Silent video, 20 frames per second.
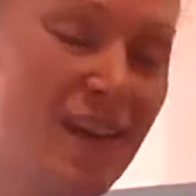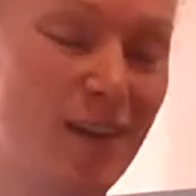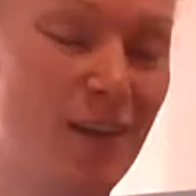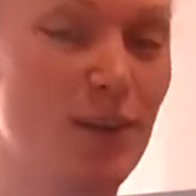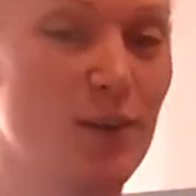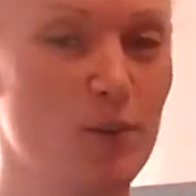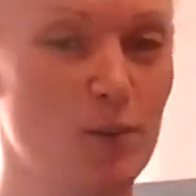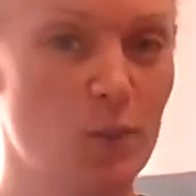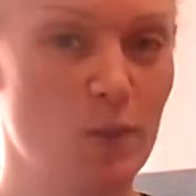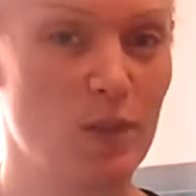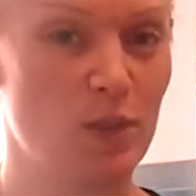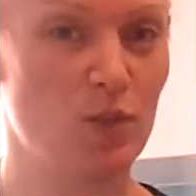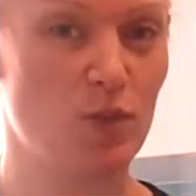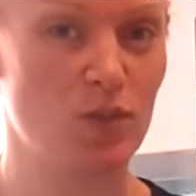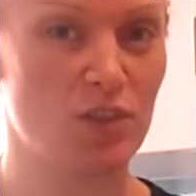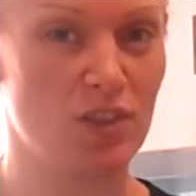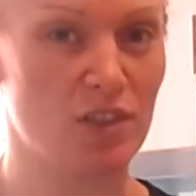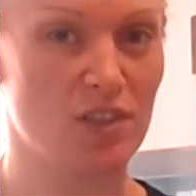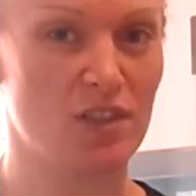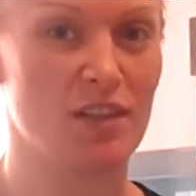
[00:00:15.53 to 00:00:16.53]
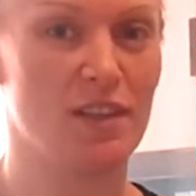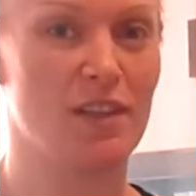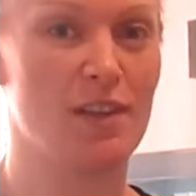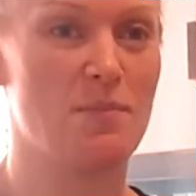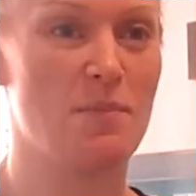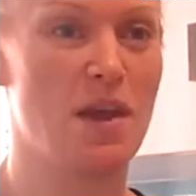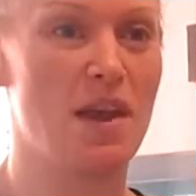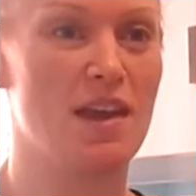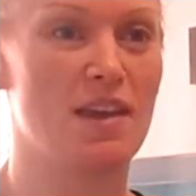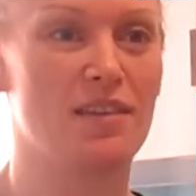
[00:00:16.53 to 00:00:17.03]
because we traditionally
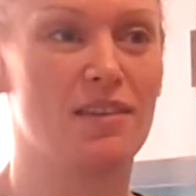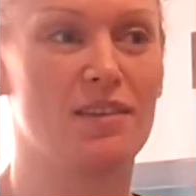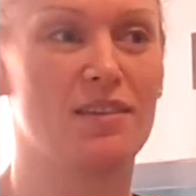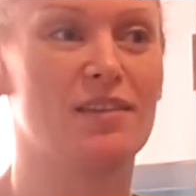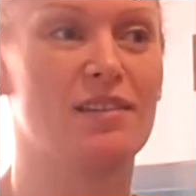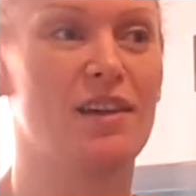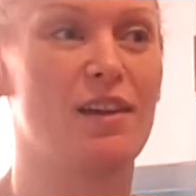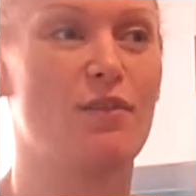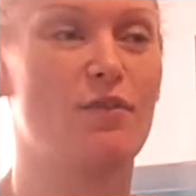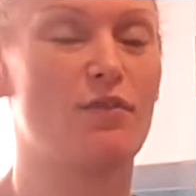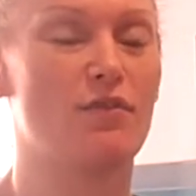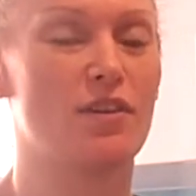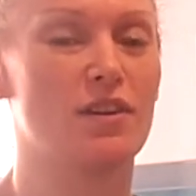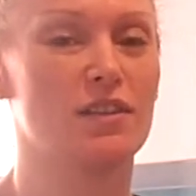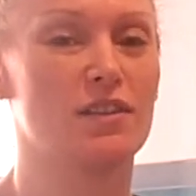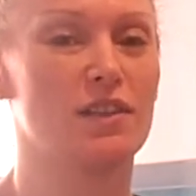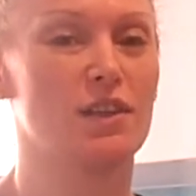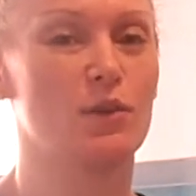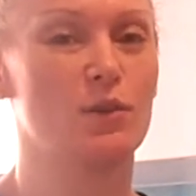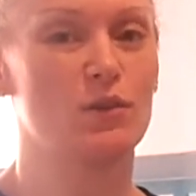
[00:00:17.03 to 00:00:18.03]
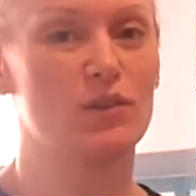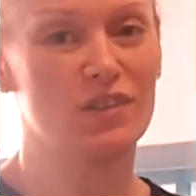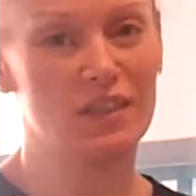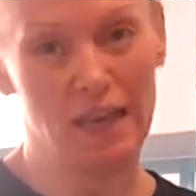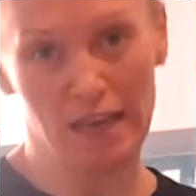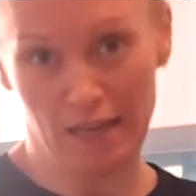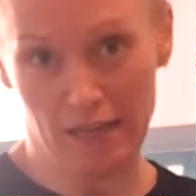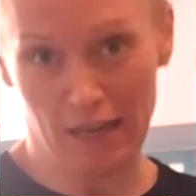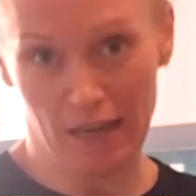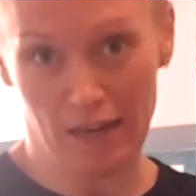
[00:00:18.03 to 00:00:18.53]
make this every single
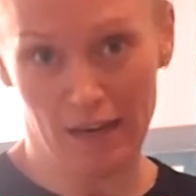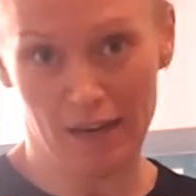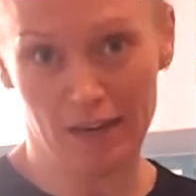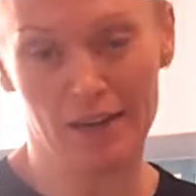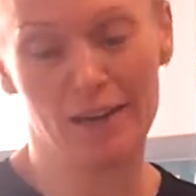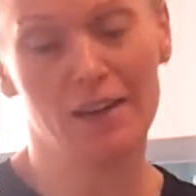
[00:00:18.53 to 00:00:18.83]
Saturday.